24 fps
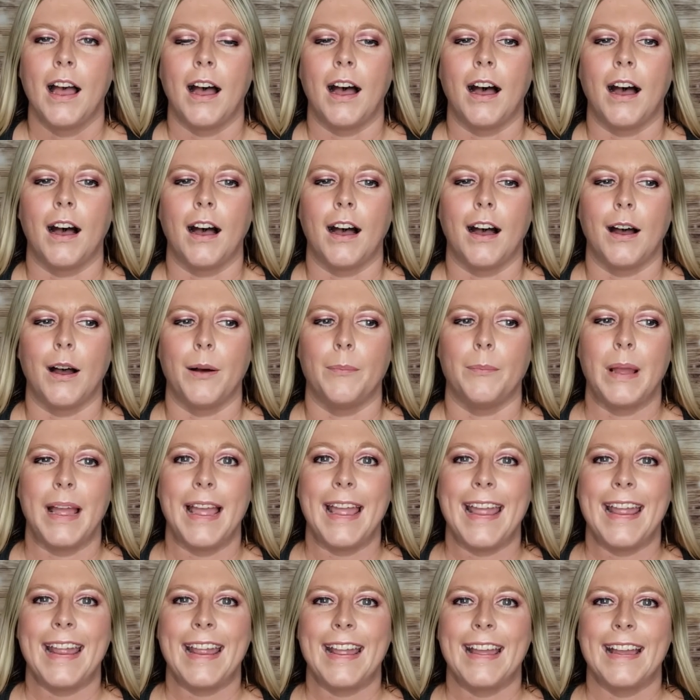
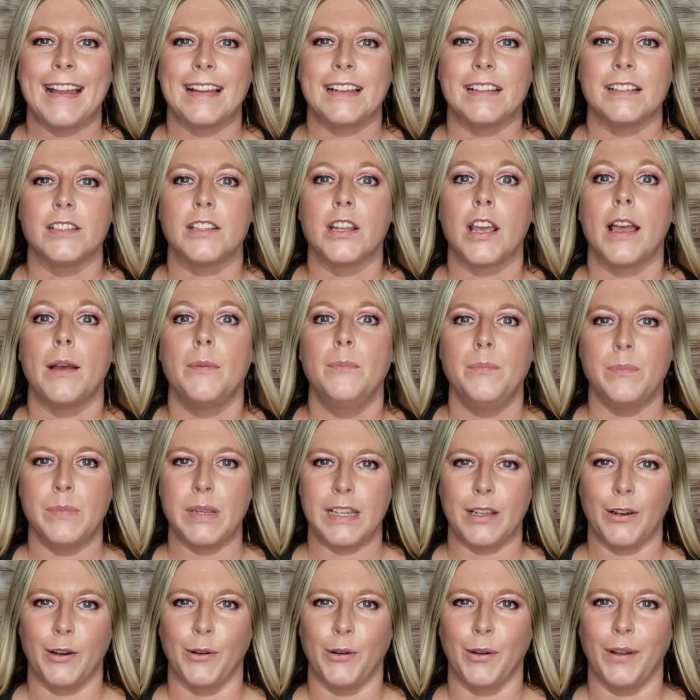And a
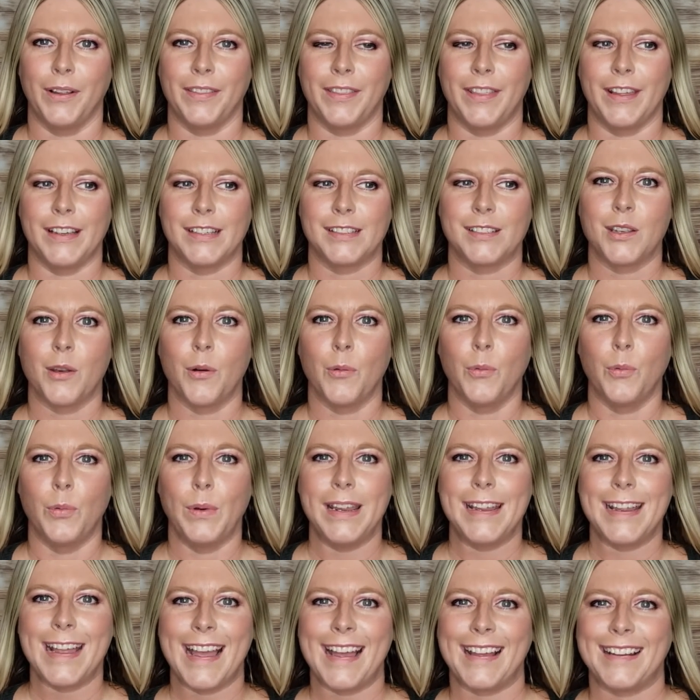meal this
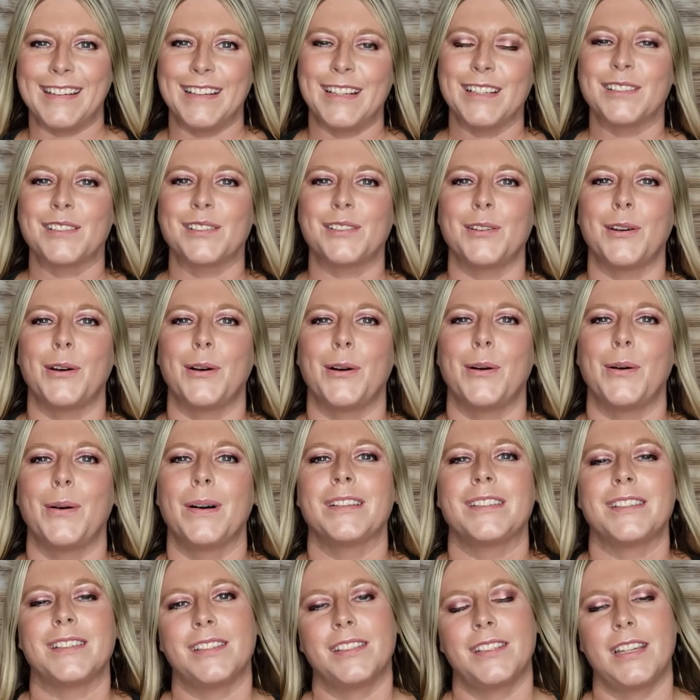weekend. So
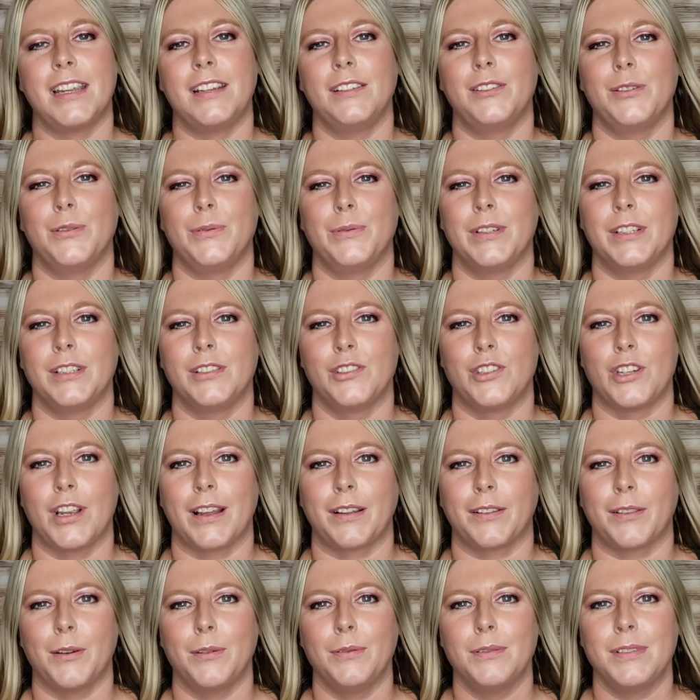stay tuned and
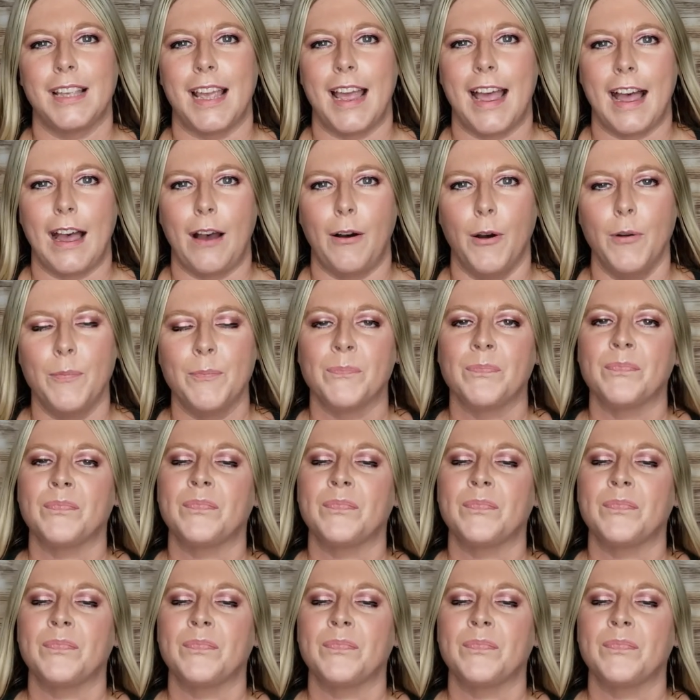check those out.